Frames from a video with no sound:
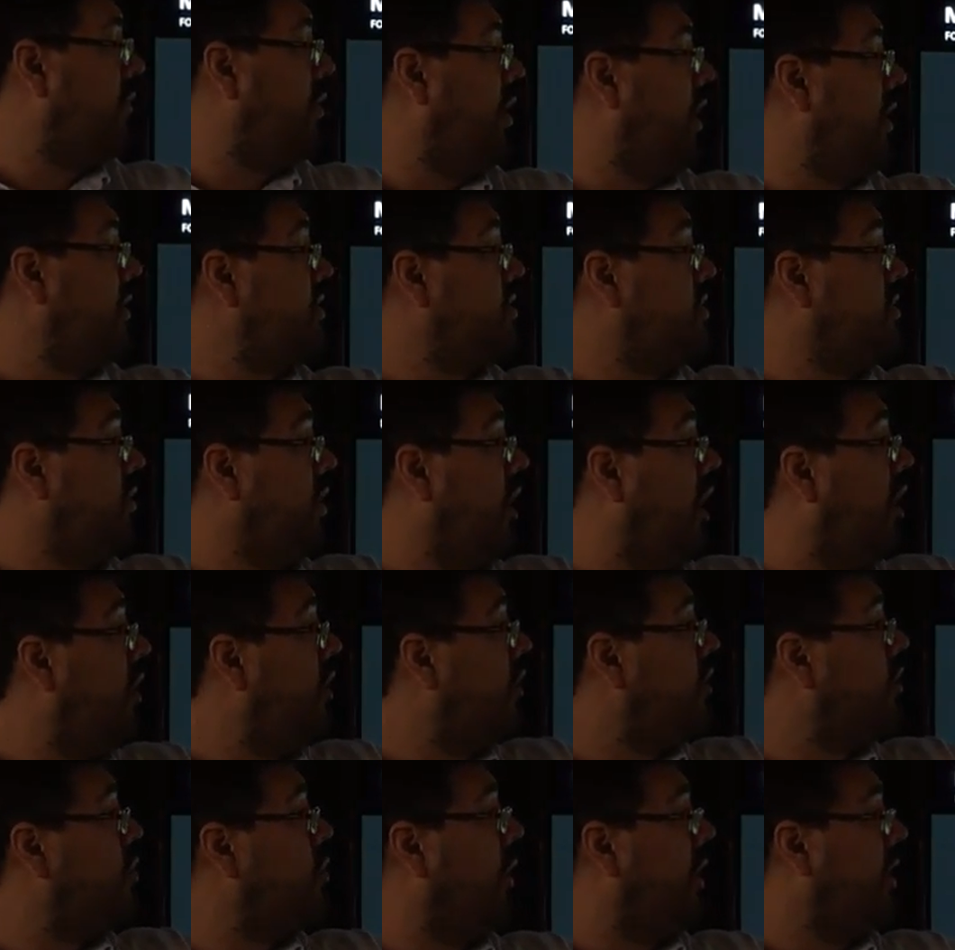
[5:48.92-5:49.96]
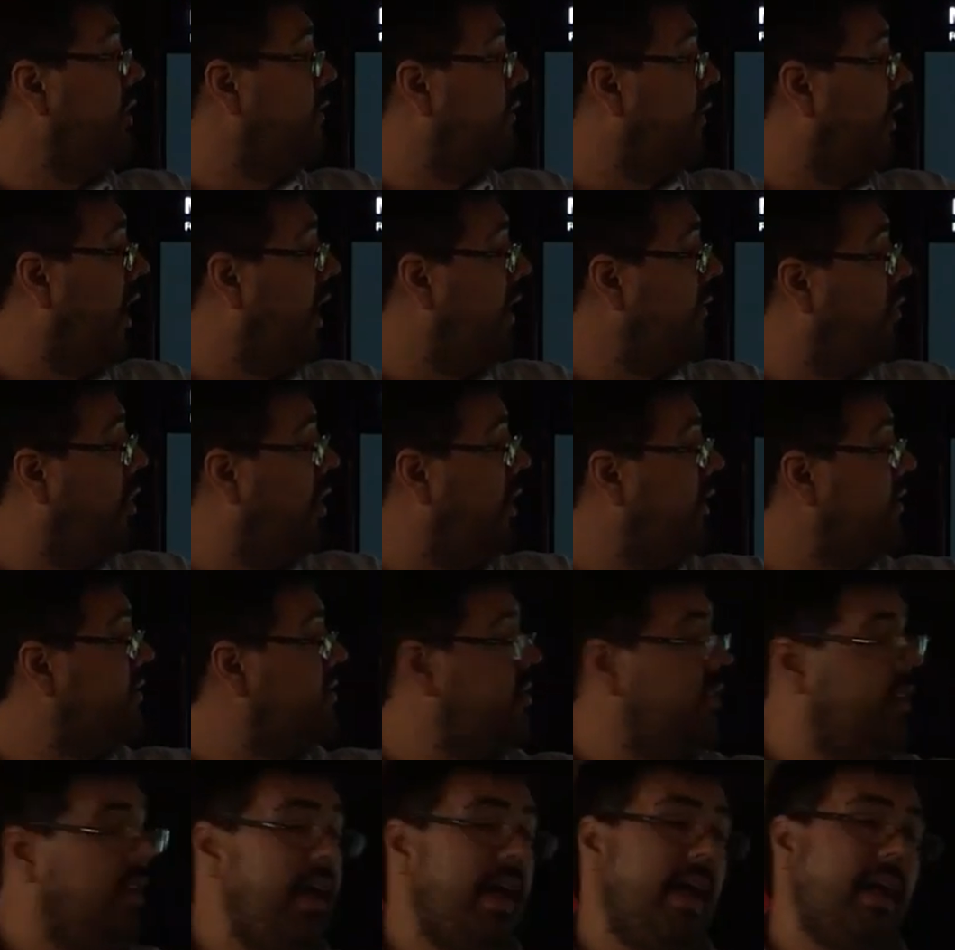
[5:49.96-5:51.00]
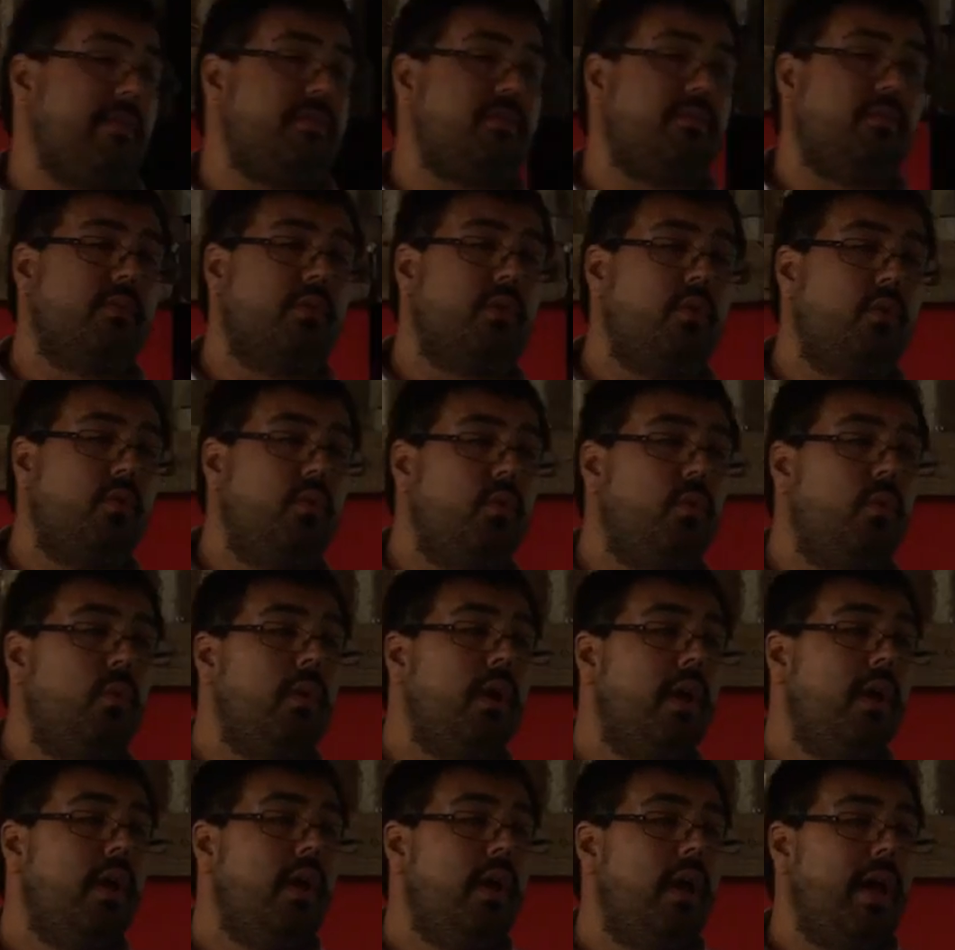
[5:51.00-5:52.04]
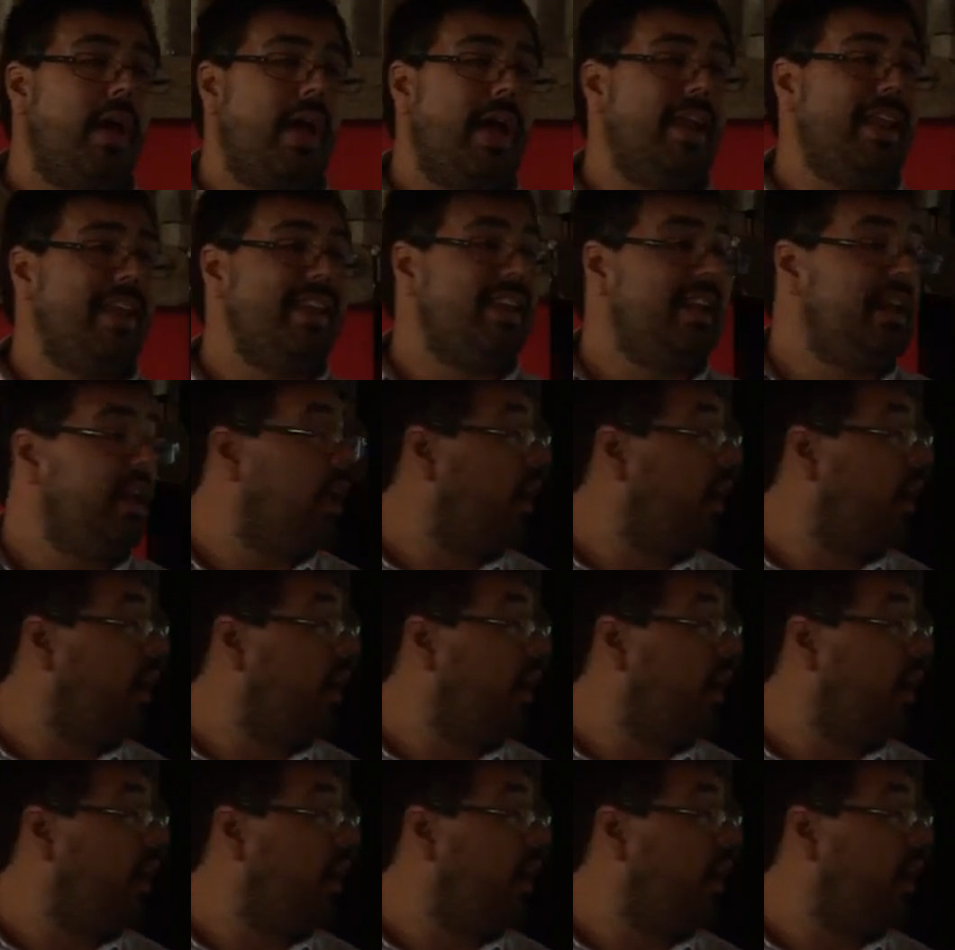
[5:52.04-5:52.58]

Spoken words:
watts to 125 watts and have some cool LED